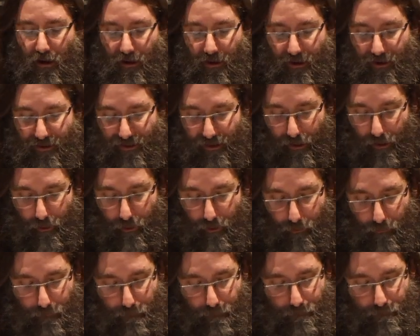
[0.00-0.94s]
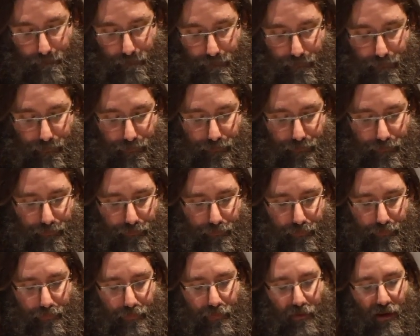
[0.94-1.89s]
So
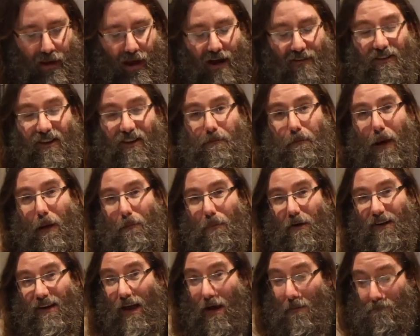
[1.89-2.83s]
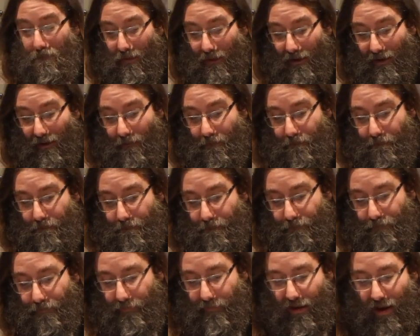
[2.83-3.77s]
I have this paper template,
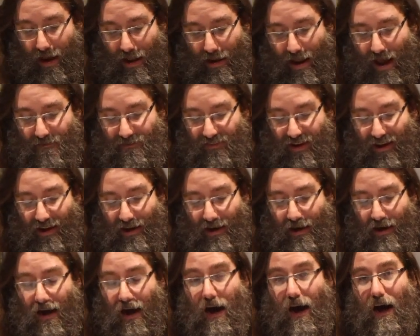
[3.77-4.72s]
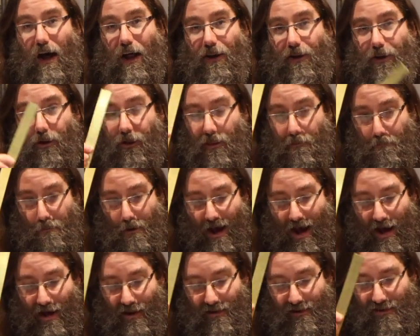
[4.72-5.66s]
and I have to get it onto the
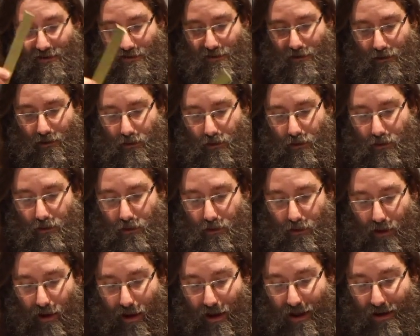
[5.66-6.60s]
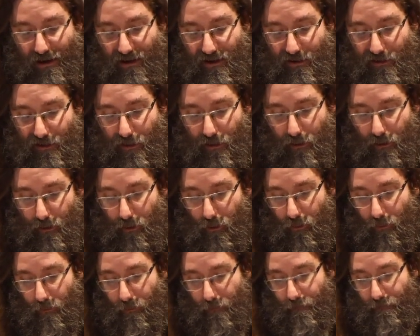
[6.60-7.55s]
brass. And
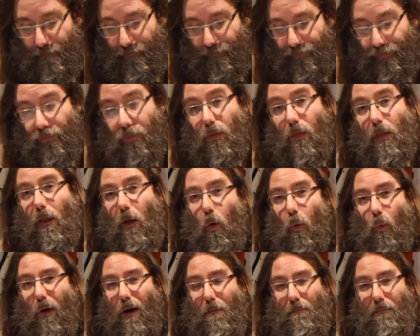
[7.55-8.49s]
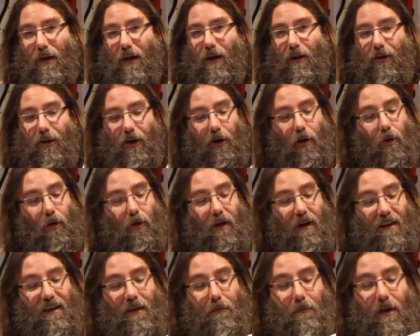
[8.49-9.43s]
so what I'm going to do
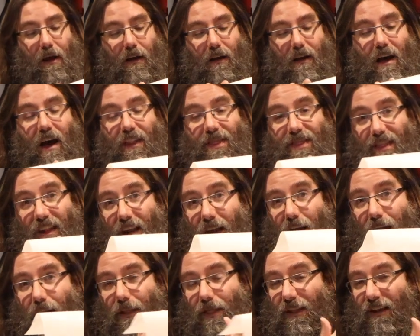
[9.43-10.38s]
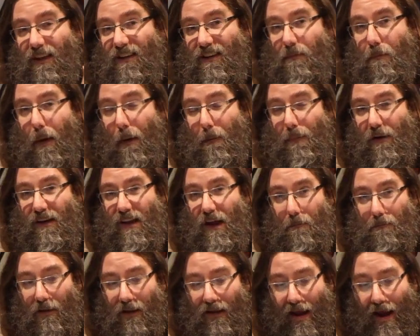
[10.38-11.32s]
is I'm going to cut this paper
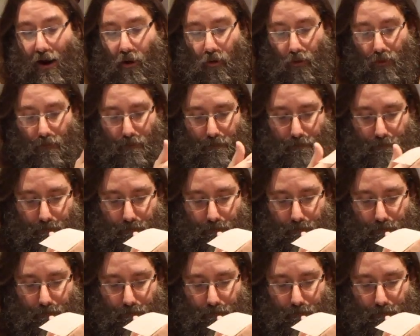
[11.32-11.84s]
template out,